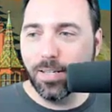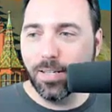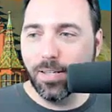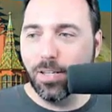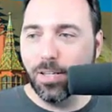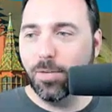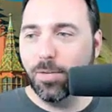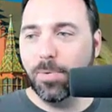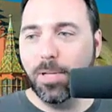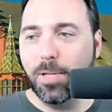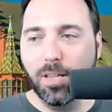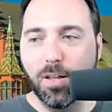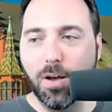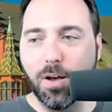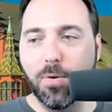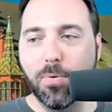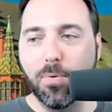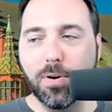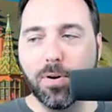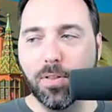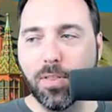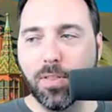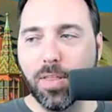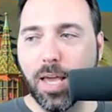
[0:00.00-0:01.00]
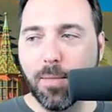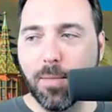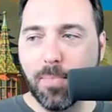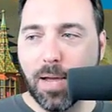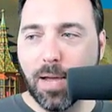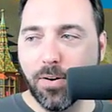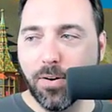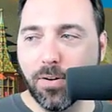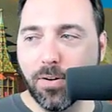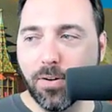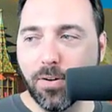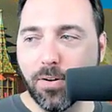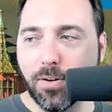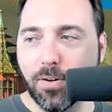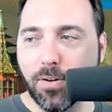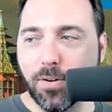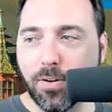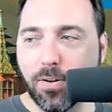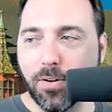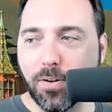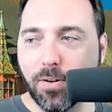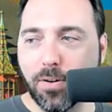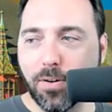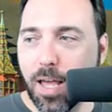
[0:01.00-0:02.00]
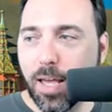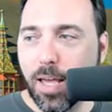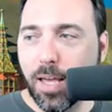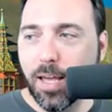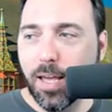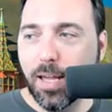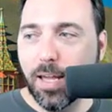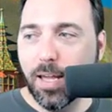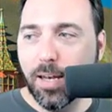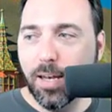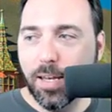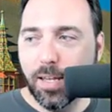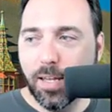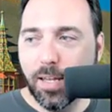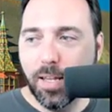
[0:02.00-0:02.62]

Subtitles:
it's a little bit lower than Microsoft